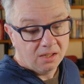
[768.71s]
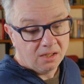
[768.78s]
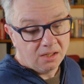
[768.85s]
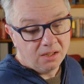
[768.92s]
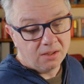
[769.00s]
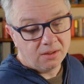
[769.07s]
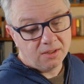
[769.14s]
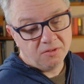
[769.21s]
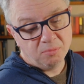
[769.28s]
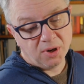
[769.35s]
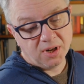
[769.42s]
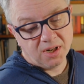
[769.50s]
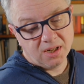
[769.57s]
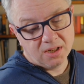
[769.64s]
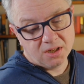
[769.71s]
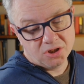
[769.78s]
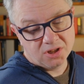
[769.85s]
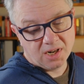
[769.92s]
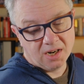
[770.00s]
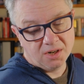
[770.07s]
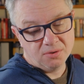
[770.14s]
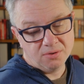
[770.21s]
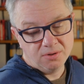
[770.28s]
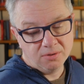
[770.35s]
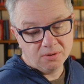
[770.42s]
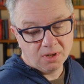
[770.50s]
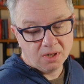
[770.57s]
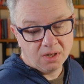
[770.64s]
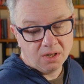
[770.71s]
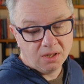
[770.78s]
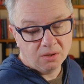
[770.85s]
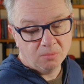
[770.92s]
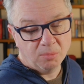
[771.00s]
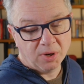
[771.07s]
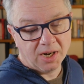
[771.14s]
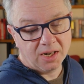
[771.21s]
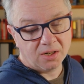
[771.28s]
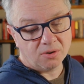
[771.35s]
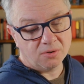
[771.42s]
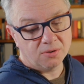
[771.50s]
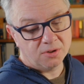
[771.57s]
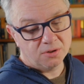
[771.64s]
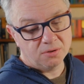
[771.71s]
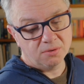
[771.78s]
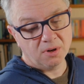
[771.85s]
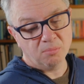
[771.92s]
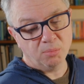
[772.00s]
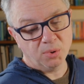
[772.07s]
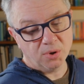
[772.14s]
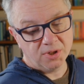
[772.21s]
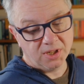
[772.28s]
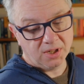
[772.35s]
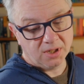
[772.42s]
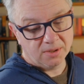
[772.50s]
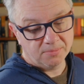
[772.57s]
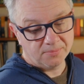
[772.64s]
he'll leave behind a shadow you can nail back onto a body.